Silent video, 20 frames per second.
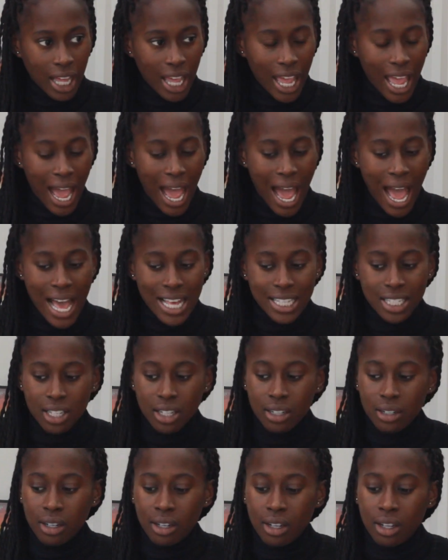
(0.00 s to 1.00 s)
It
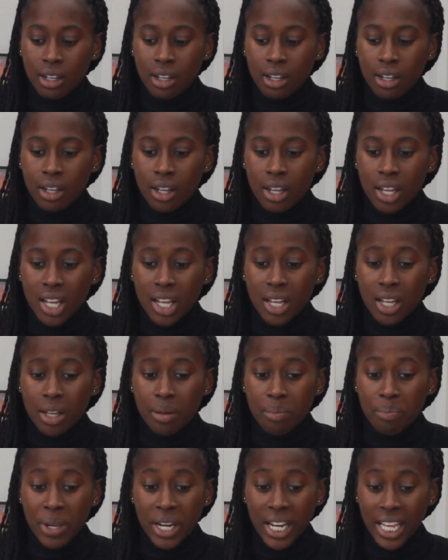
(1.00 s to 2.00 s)
hasn't
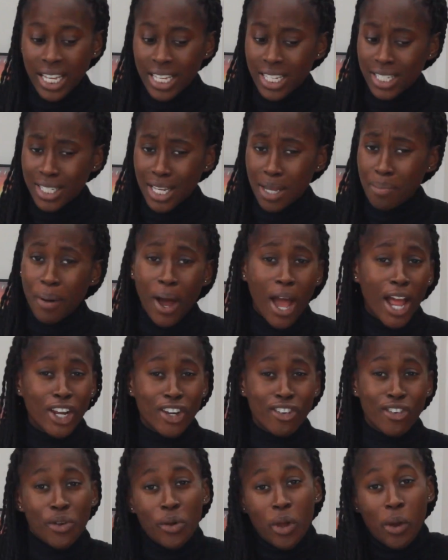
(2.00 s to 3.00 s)
been easy, but I
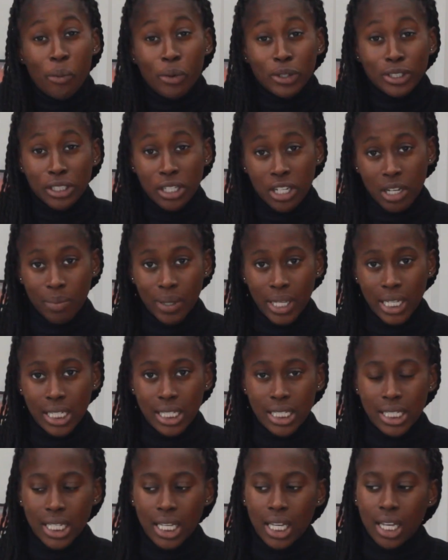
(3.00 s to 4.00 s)
knew it wasn't going to be
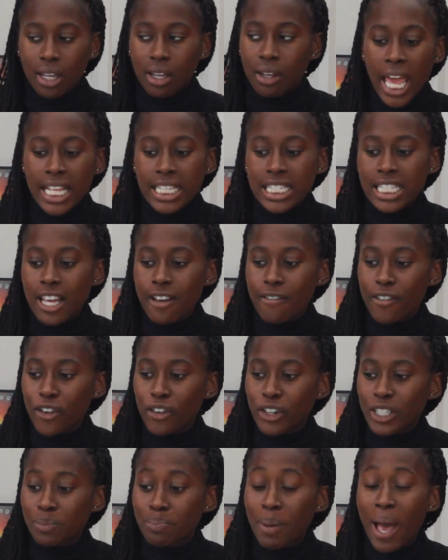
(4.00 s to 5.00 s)
easy. It's
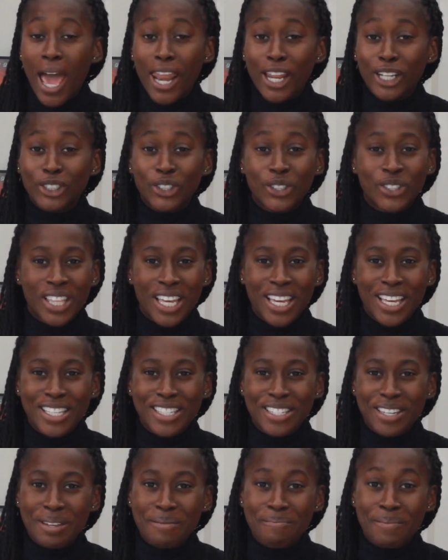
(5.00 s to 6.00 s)
never as bad as you think
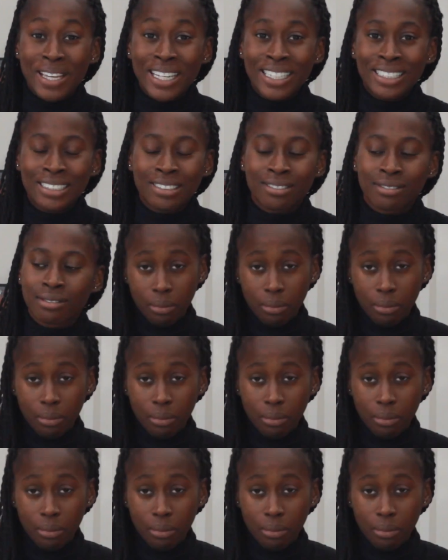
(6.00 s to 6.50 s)
it's going to be.